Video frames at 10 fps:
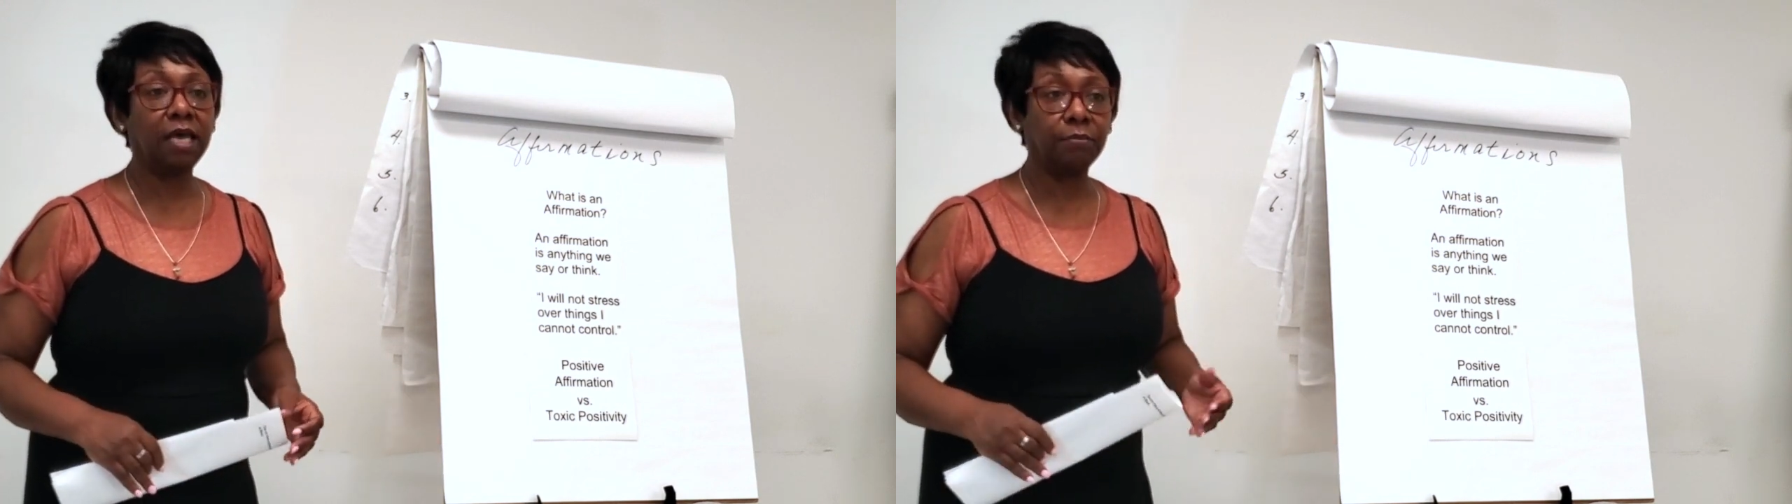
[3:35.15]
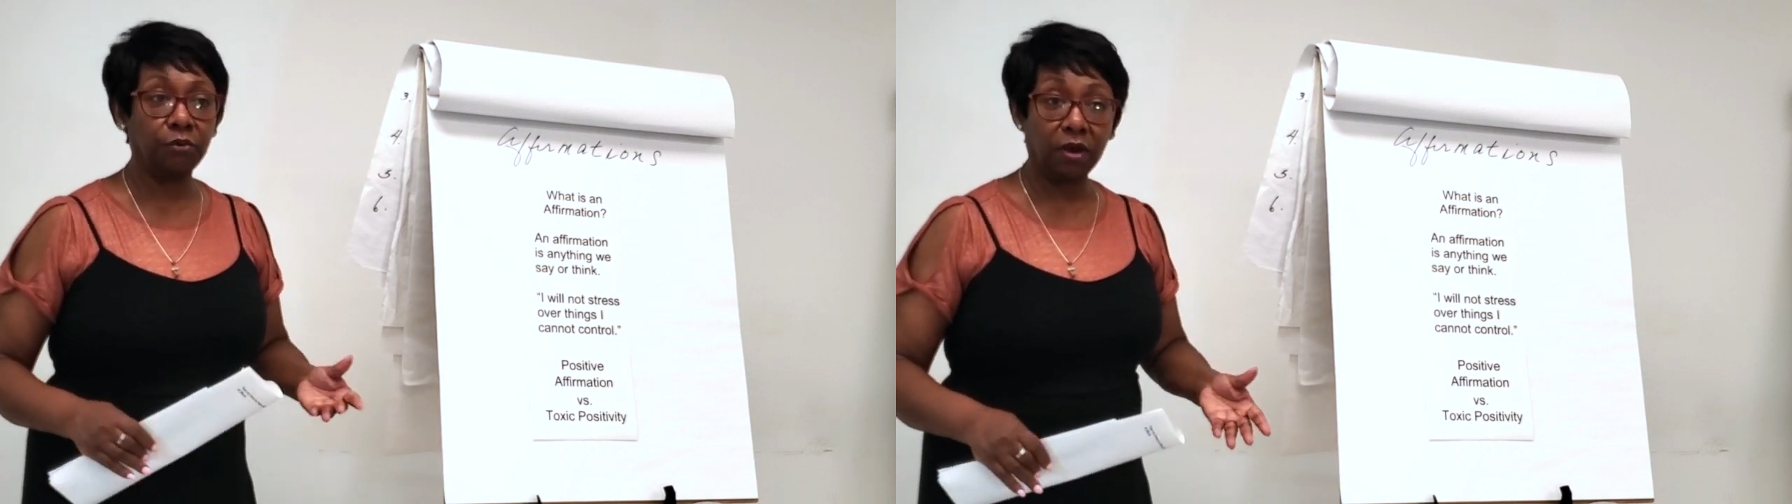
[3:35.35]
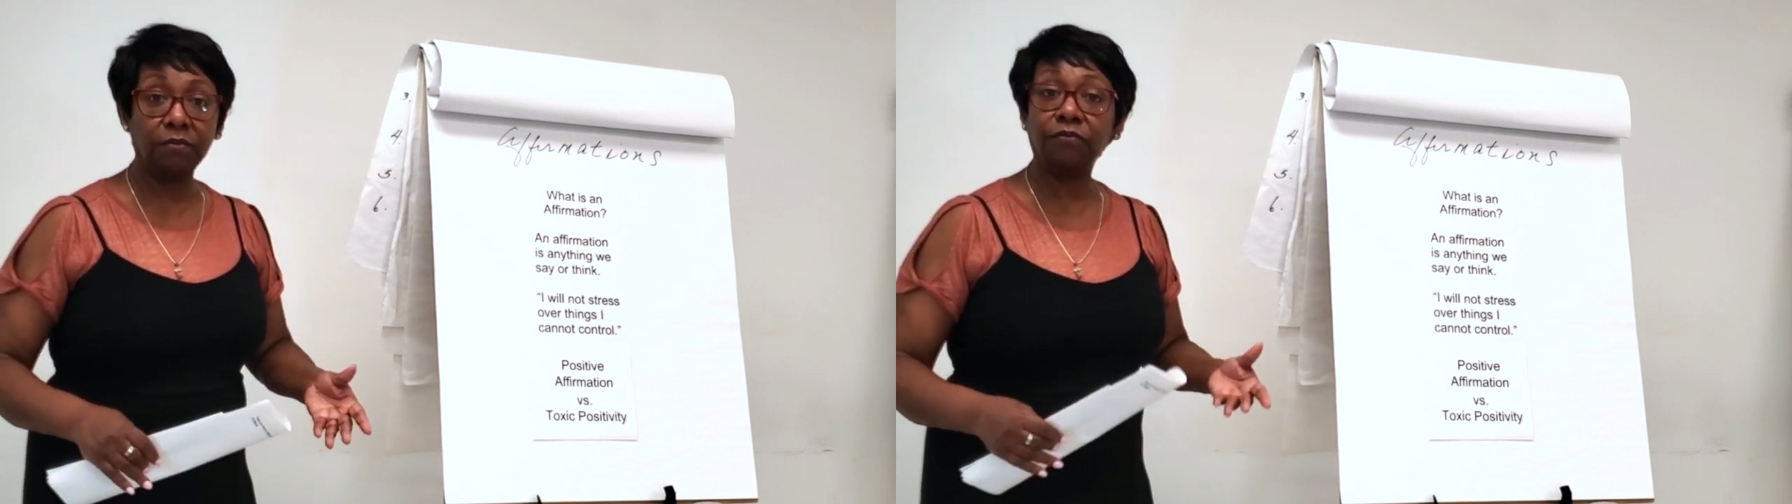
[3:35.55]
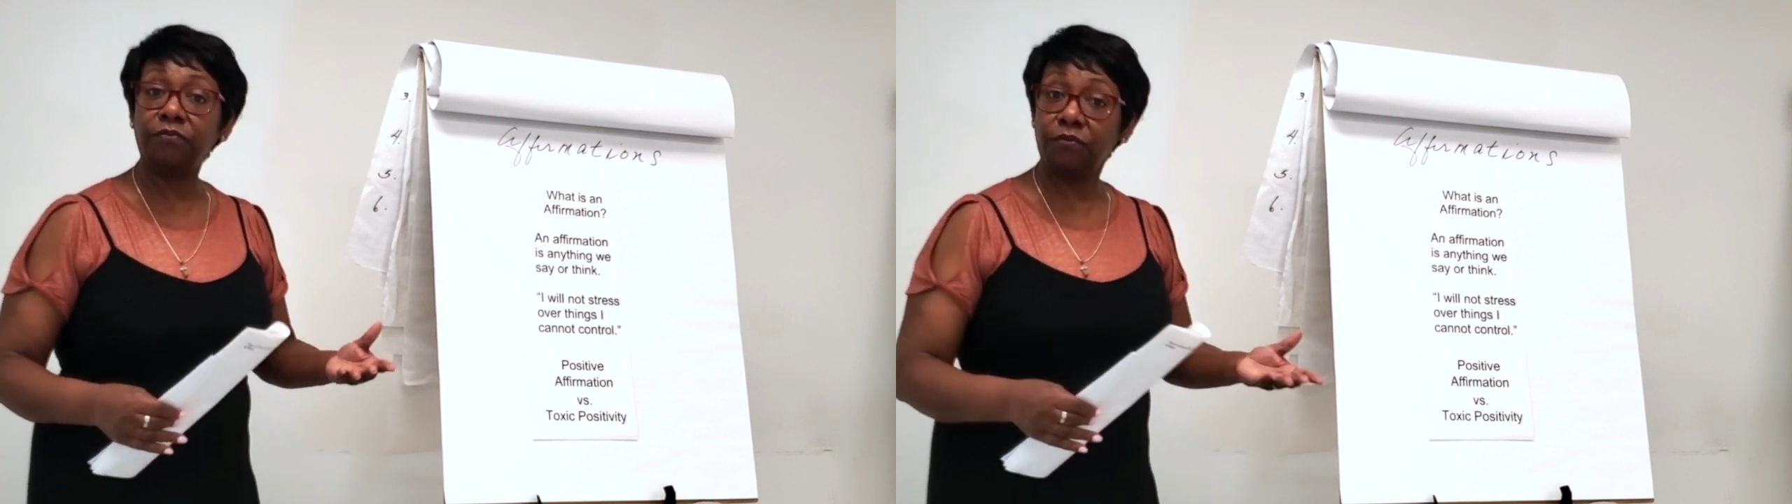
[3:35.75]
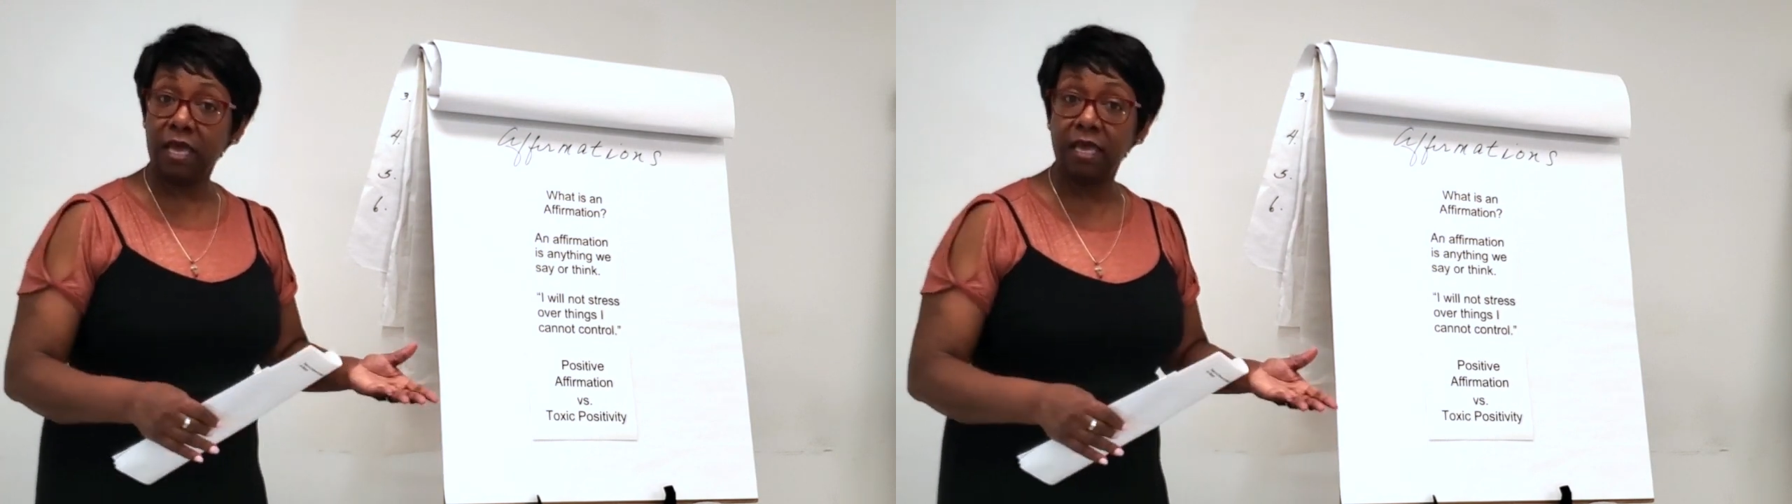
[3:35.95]
I'm grateful
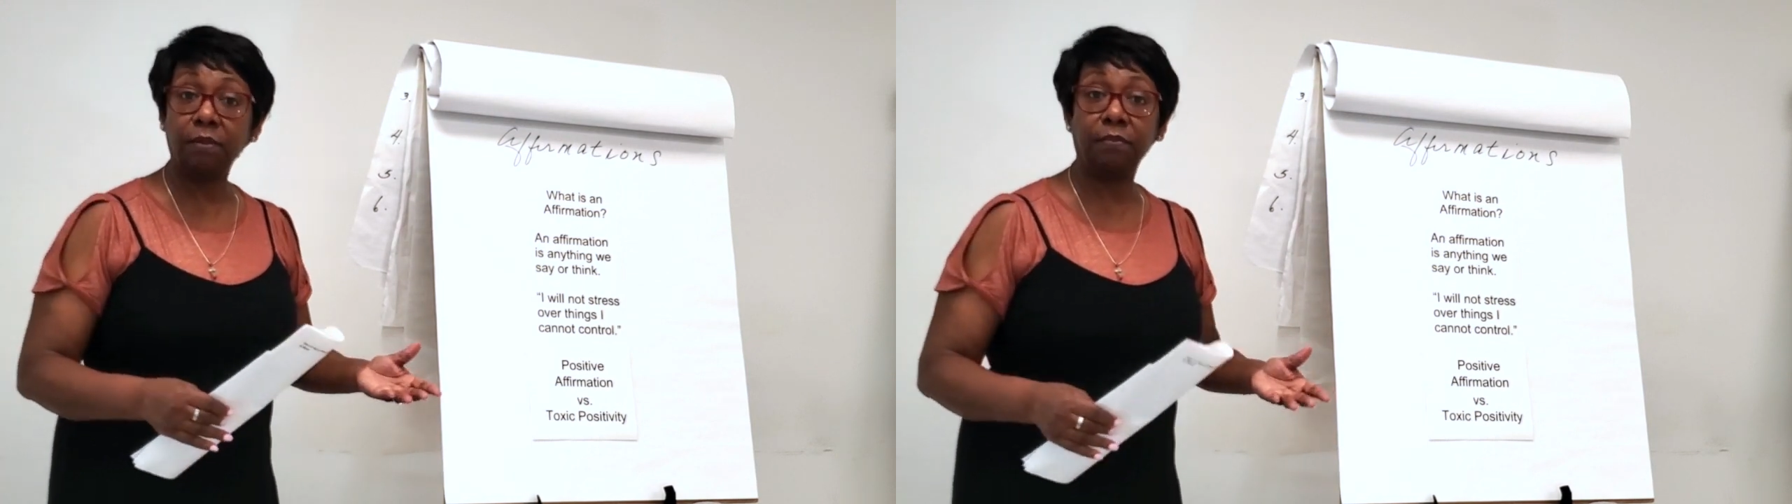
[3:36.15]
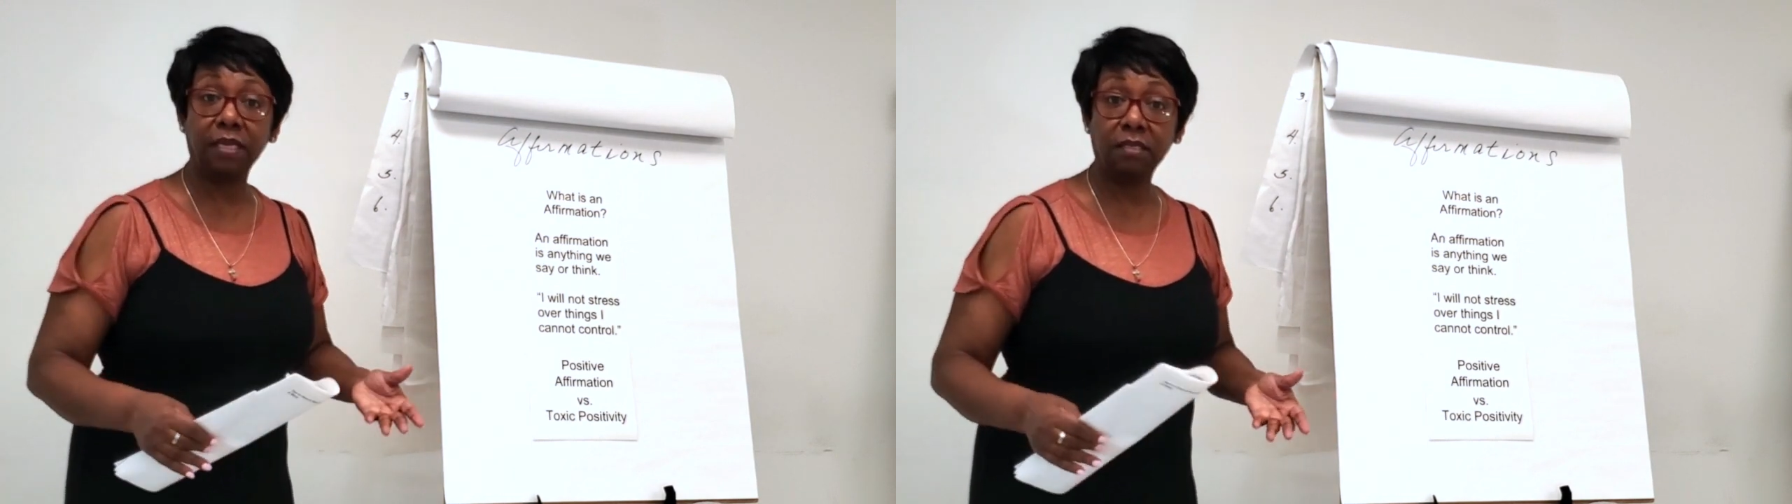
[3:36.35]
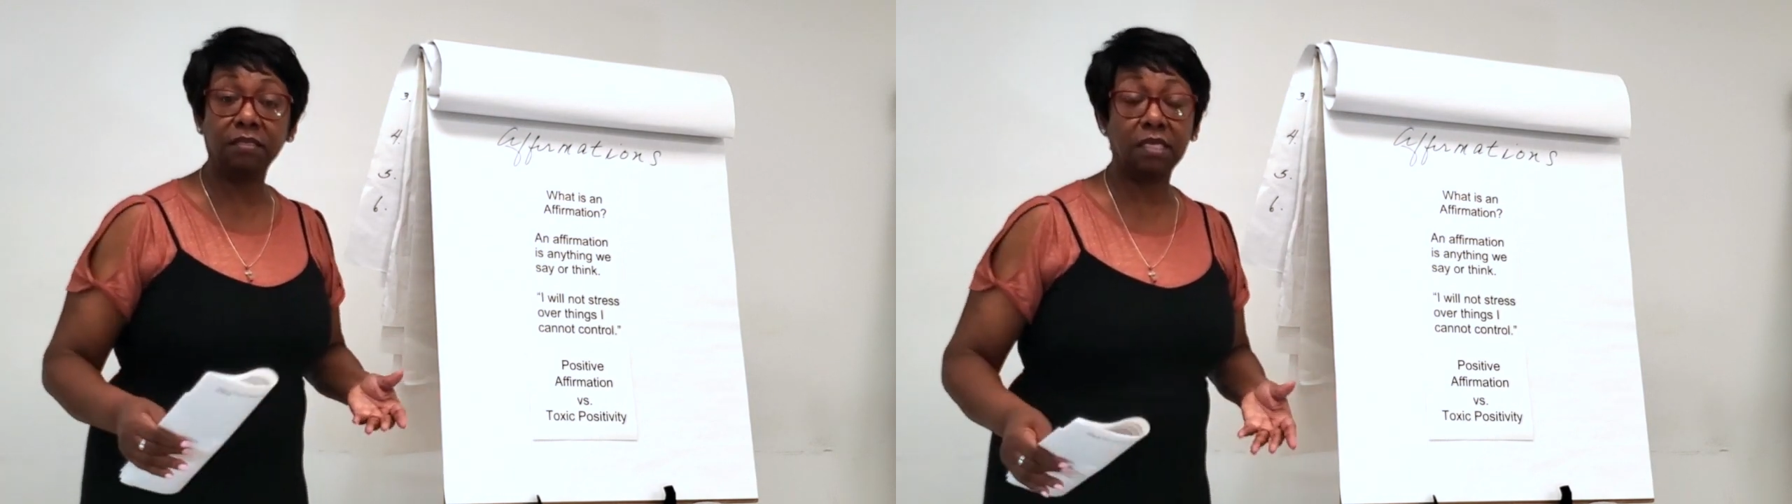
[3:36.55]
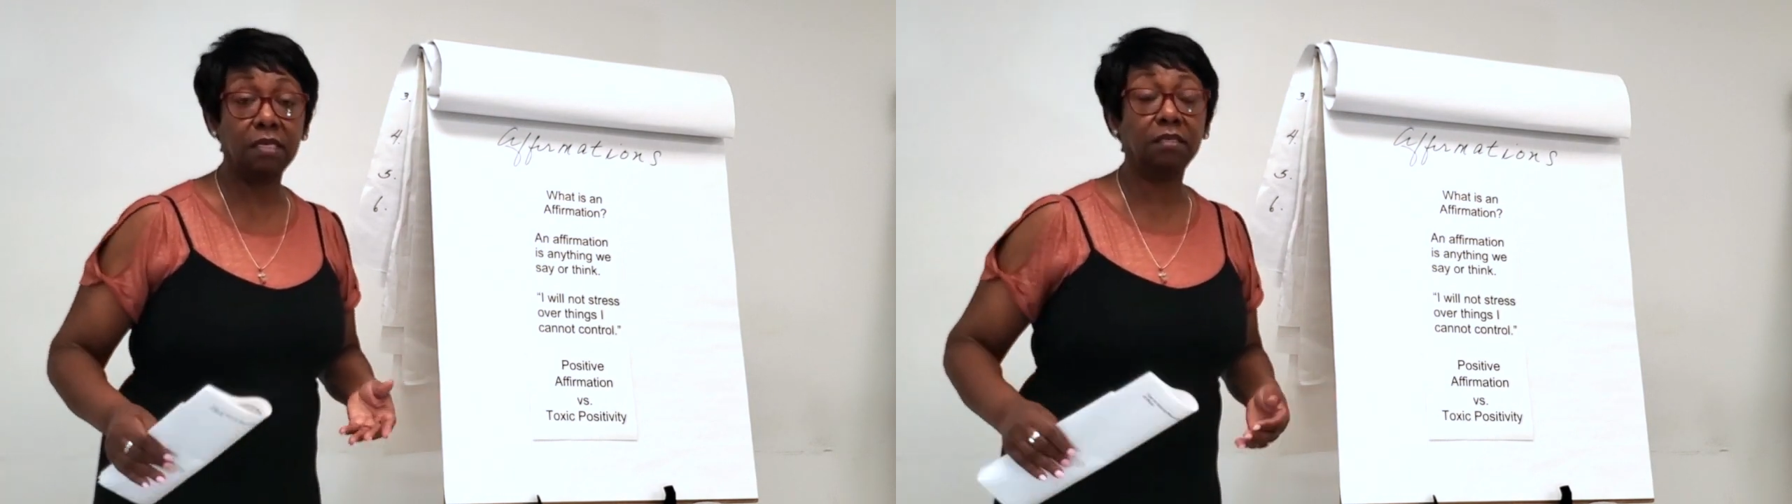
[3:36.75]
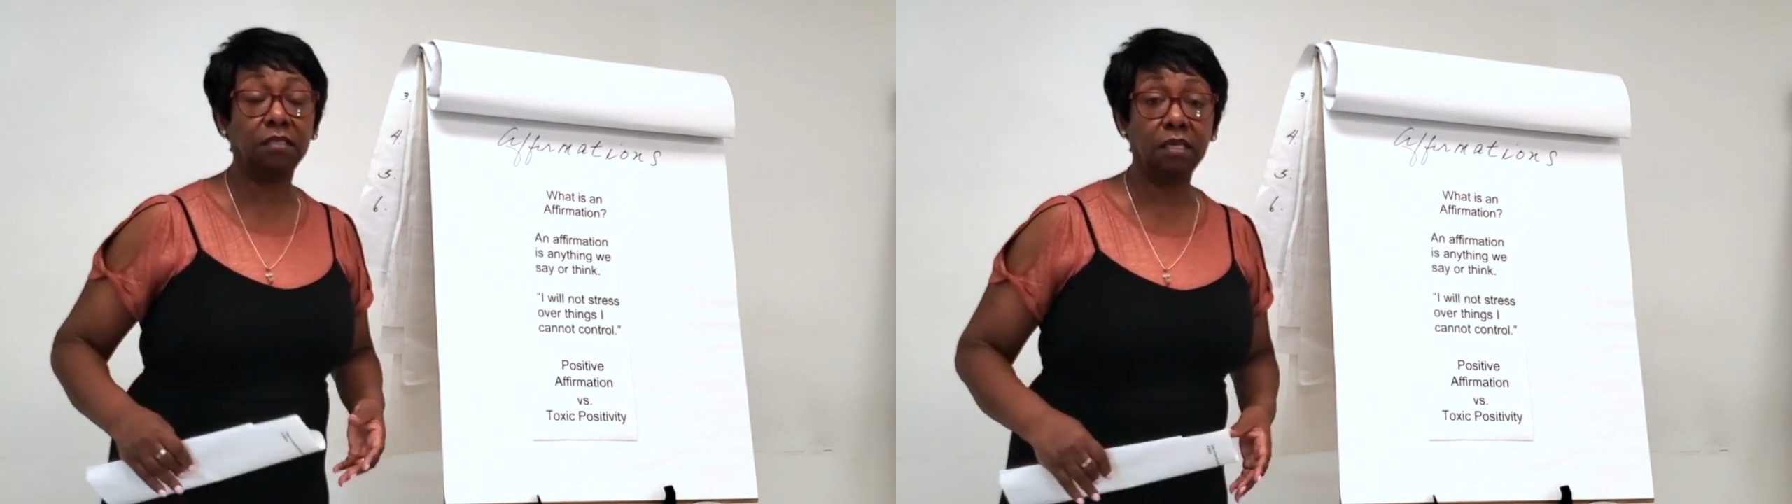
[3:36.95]
for A, B, C,
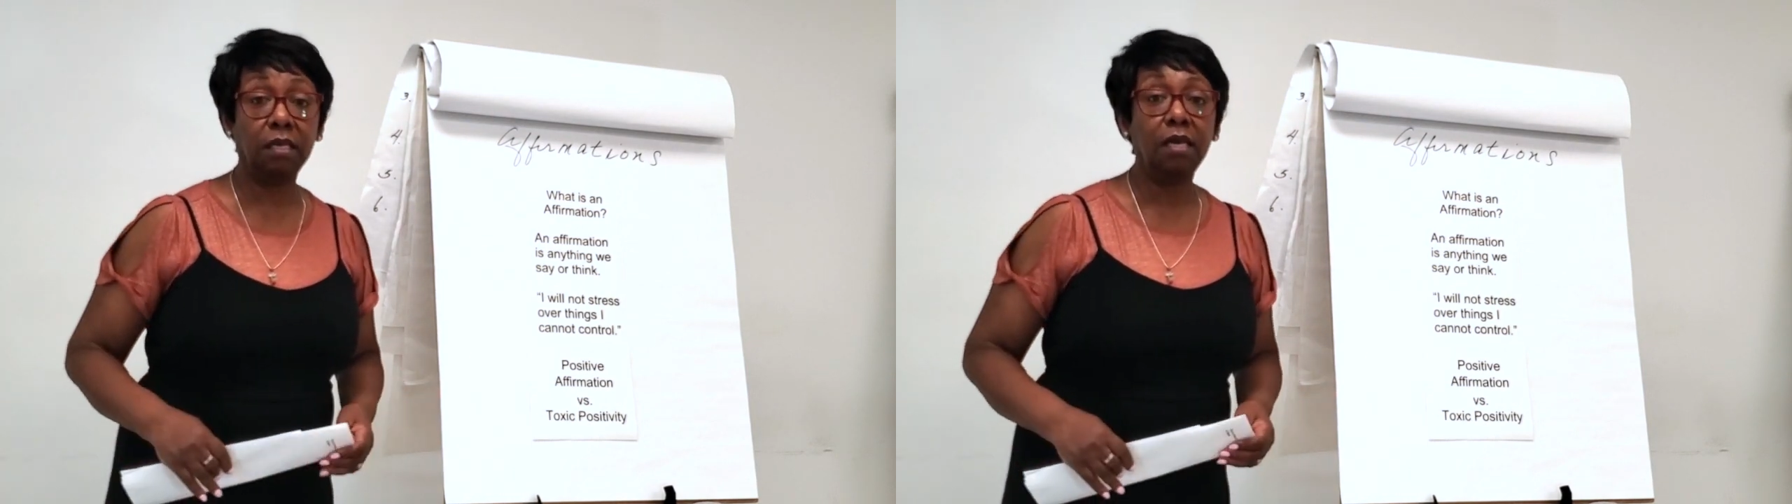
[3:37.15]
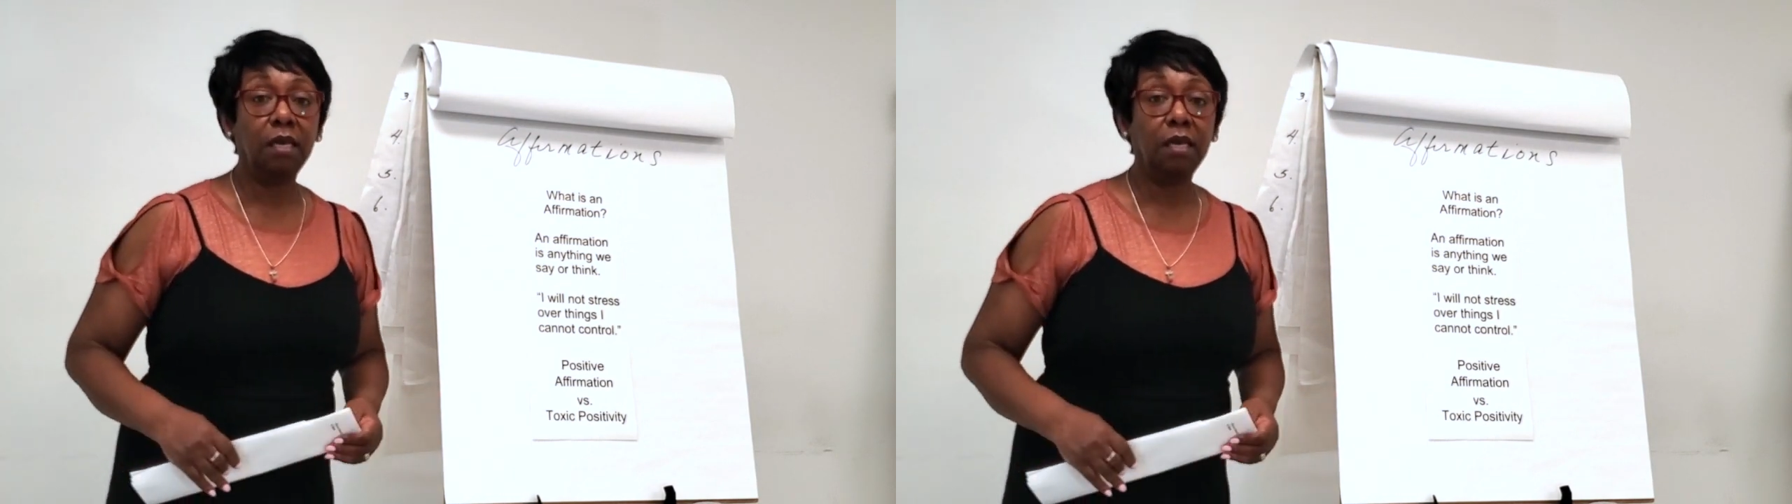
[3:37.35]
and D.